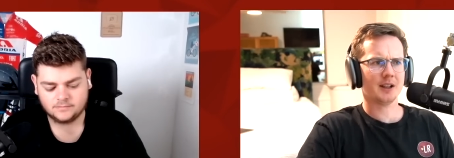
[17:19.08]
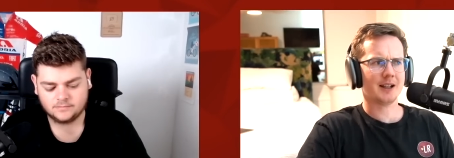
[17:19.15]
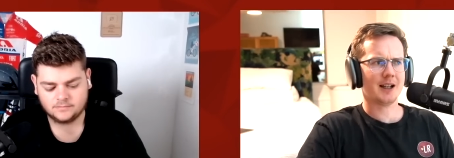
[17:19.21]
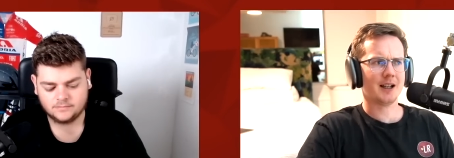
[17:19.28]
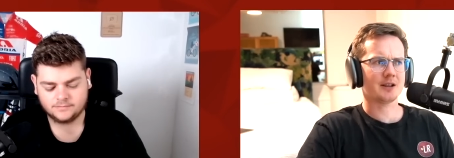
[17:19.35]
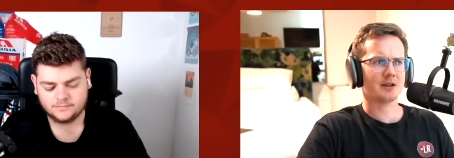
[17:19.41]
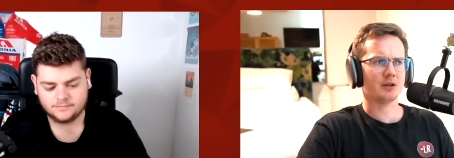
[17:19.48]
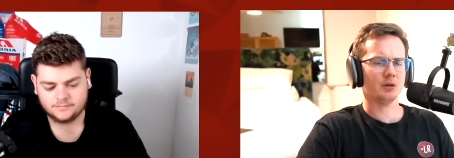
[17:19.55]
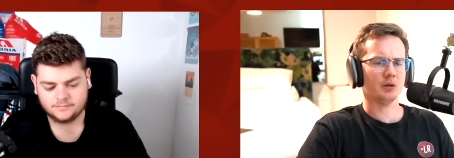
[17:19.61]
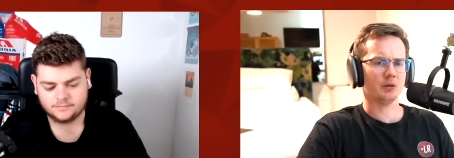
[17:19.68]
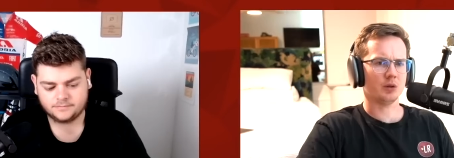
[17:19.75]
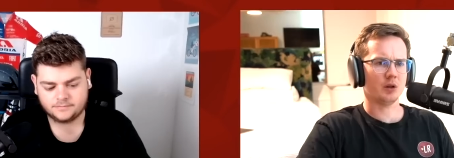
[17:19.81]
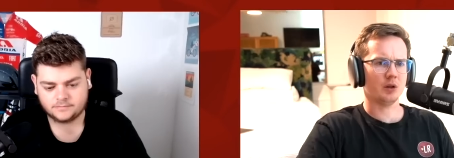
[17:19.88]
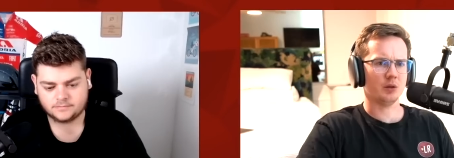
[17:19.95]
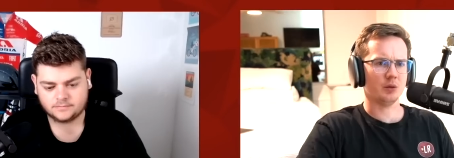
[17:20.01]
Speaker 1: Axel
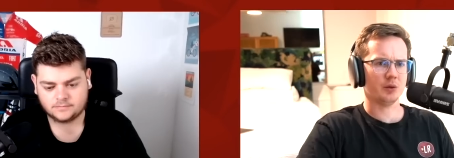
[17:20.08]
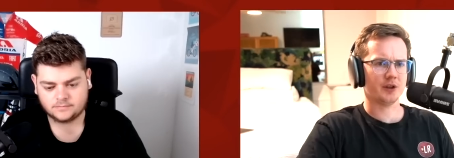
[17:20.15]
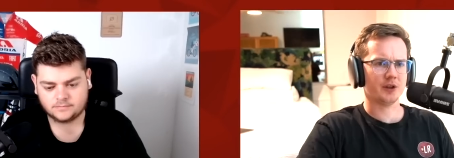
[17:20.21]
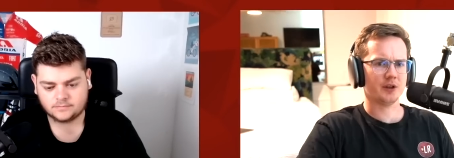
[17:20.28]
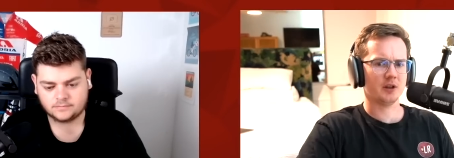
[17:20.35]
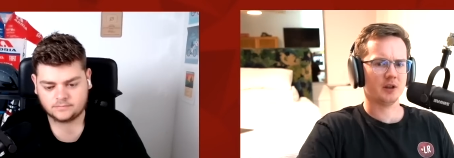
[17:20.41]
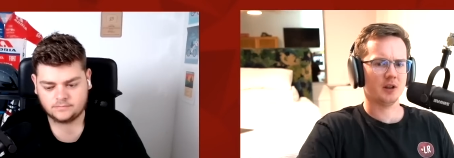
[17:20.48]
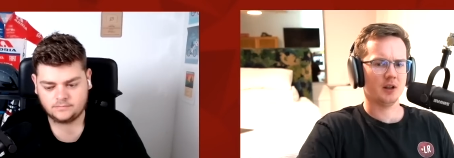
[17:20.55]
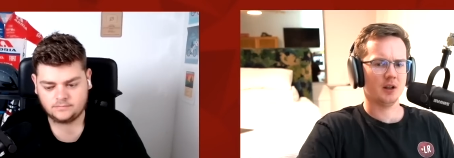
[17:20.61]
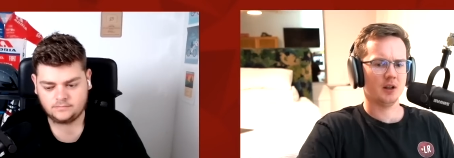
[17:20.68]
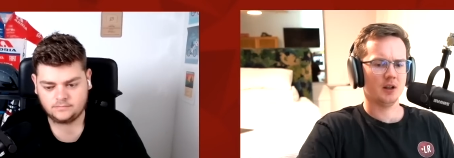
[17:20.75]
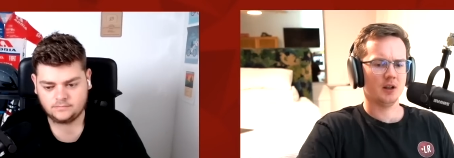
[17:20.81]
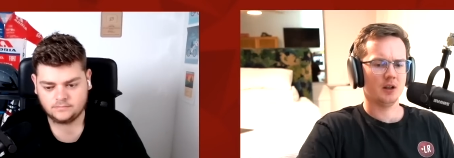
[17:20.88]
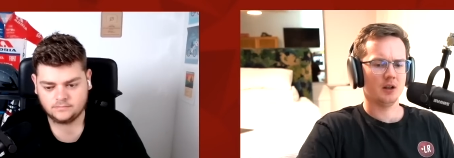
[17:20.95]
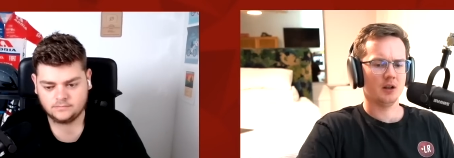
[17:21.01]
Laurence,
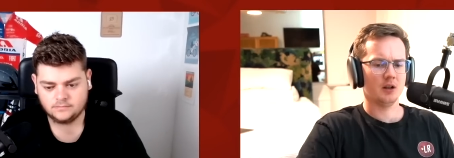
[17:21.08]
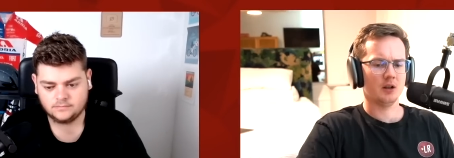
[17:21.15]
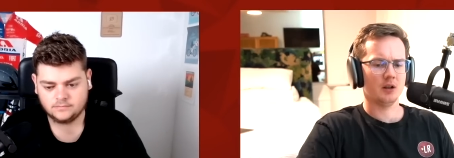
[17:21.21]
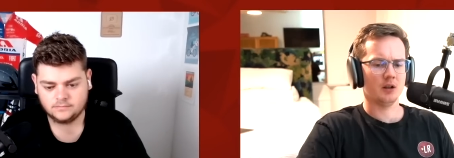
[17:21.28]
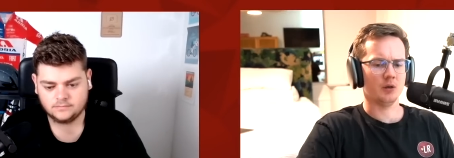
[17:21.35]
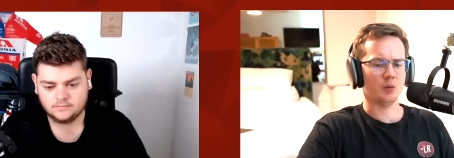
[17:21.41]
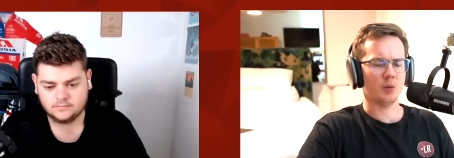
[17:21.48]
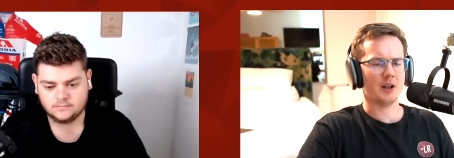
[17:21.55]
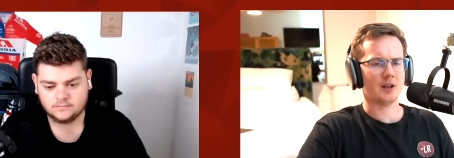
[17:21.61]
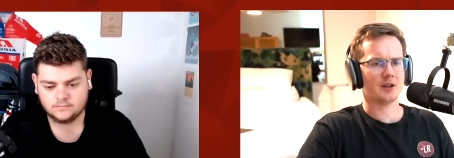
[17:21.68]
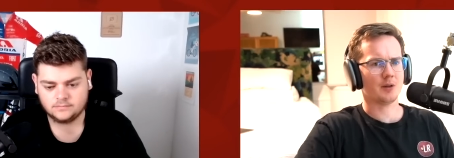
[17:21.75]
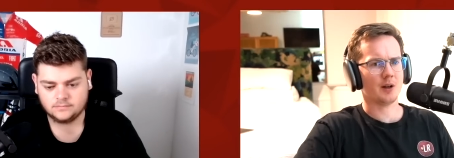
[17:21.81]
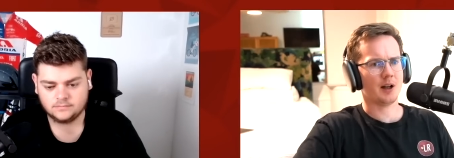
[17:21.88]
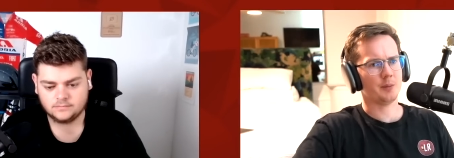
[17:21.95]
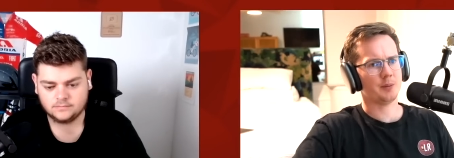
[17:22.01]
who went
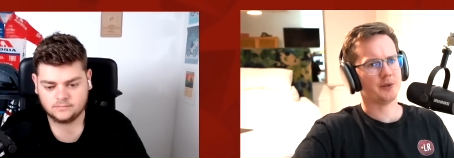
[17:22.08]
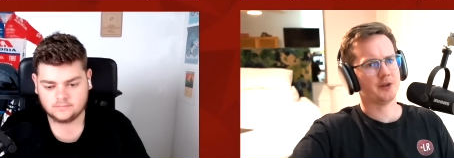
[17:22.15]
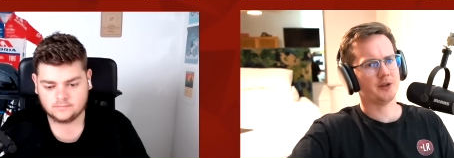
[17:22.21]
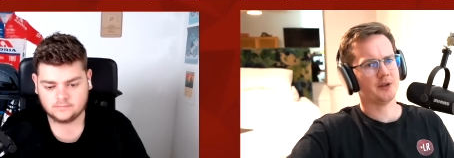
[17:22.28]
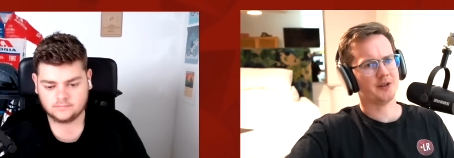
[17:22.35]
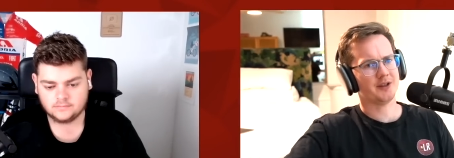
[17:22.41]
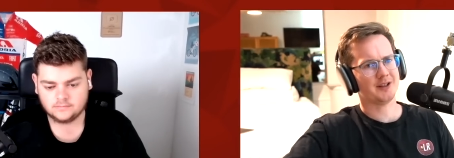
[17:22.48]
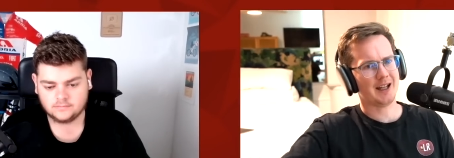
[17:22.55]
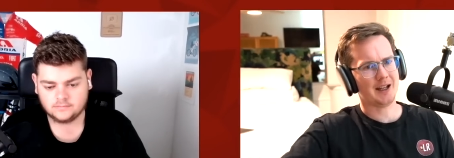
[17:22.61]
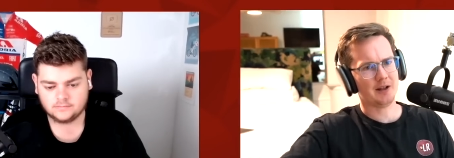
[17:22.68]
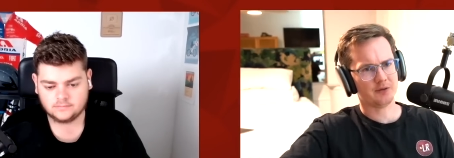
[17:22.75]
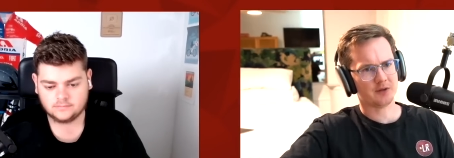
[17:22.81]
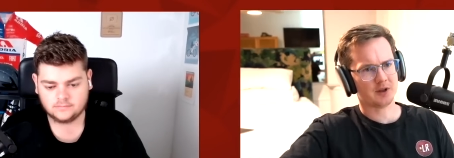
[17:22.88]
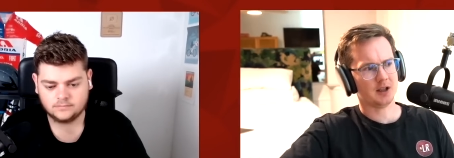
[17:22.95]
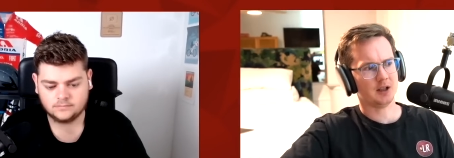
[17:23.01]
to Alpecin's
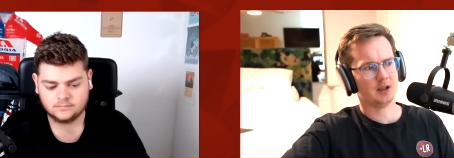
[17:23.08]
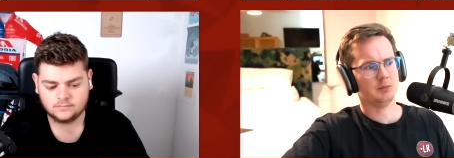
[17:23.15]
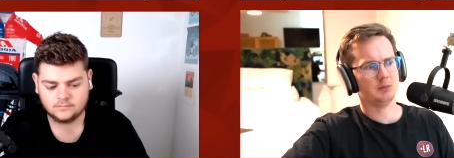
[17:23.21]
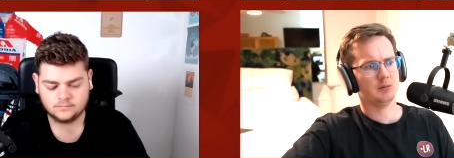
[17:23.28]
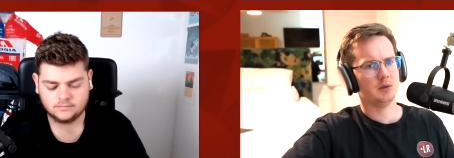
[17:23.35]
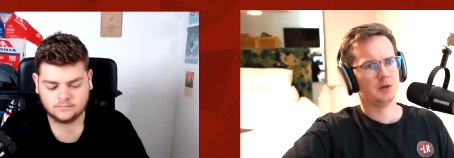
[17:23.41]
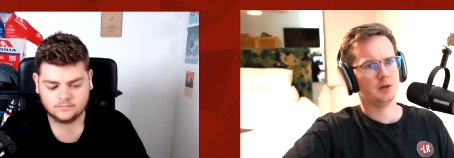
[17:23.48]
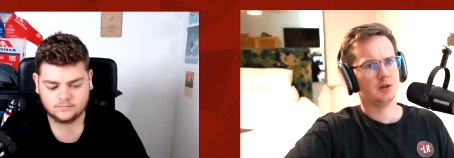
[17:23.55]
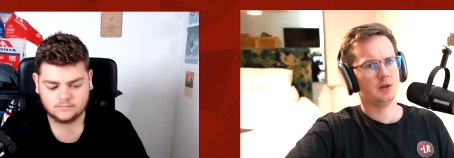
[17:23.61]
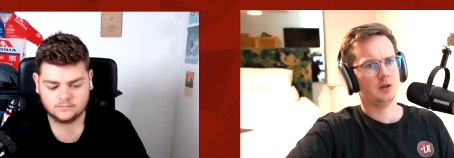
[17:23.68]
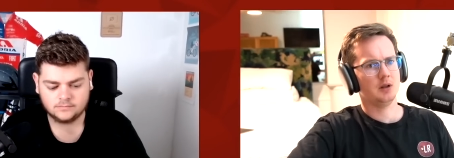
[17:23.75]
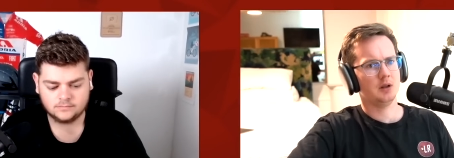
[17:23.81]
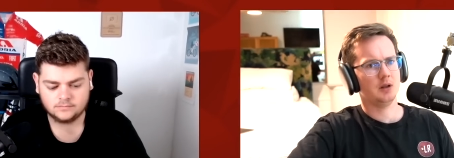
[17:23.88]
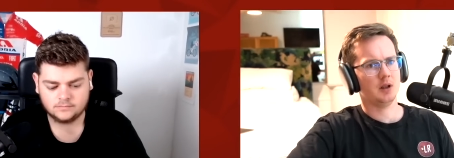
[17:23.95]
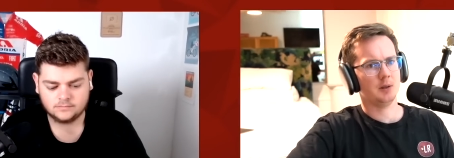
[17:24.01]
dev team?
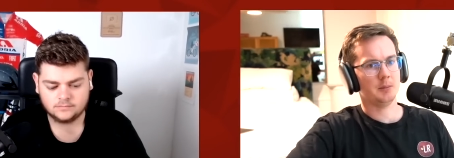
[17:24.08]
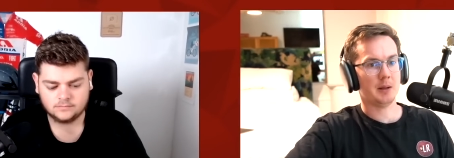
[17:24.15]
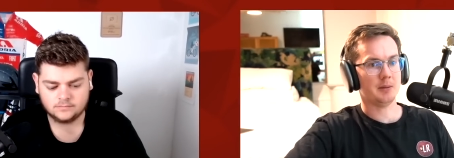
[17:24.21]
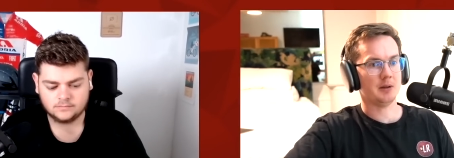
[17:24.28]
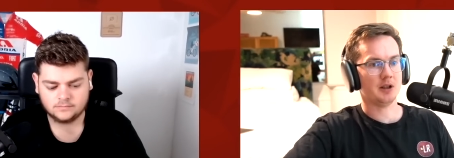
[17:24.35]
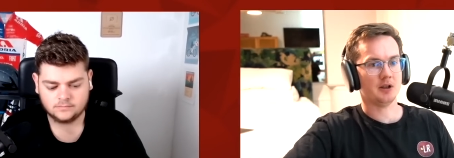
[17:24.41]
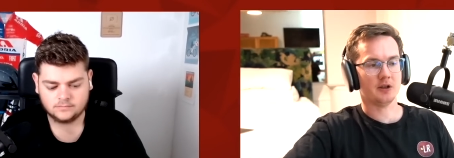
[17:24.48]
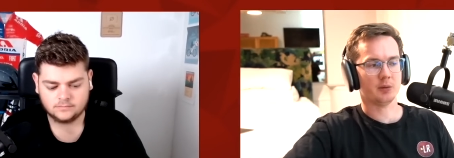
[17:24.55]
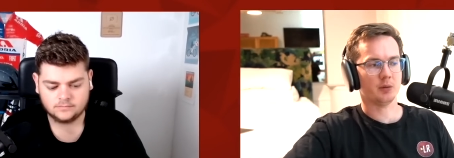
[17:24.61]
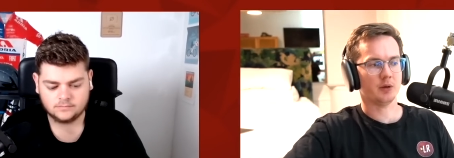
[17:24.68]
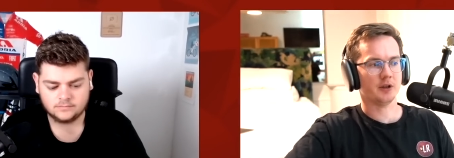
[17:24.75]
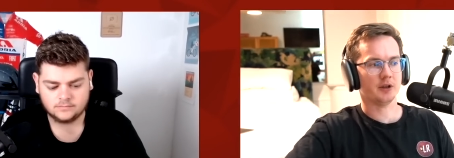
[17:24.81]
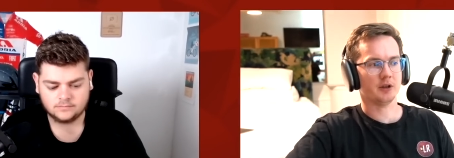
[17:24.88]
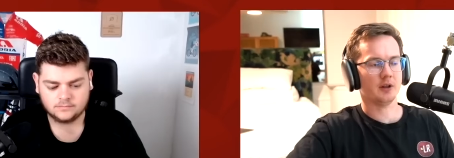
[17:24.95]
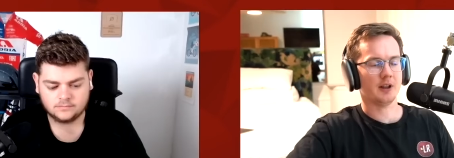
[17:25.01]
Maybe he just
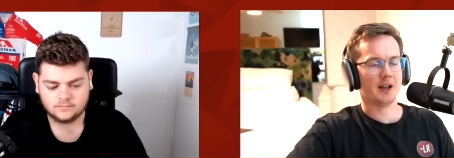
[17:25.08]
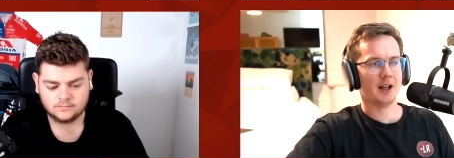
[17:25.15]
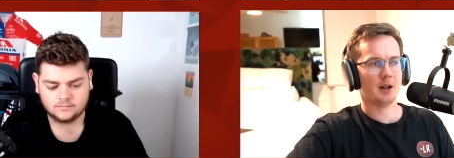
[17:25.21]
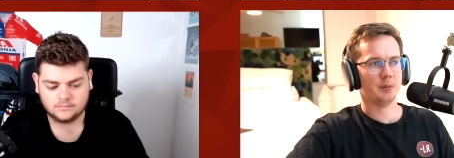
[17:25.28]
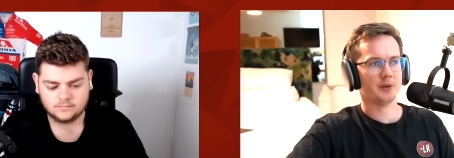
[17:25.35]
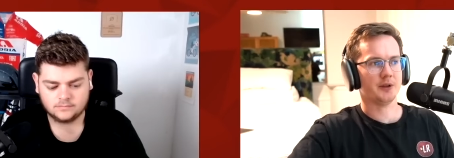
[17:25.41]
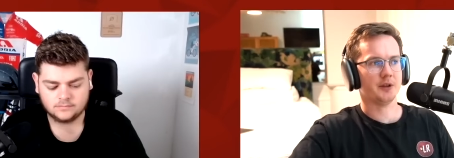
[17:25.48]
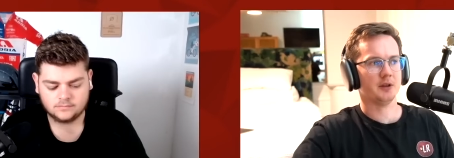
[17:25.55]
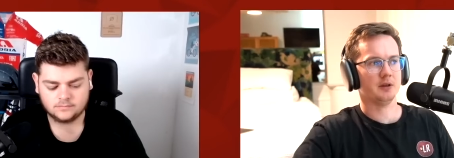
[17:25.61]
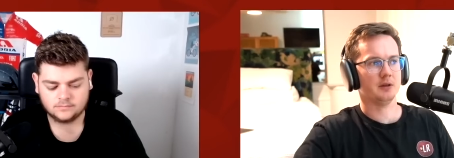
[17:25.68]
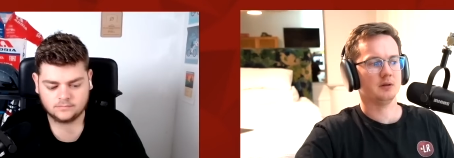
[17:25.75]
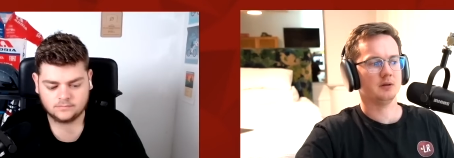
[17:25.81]
wanted to go to Alpecin.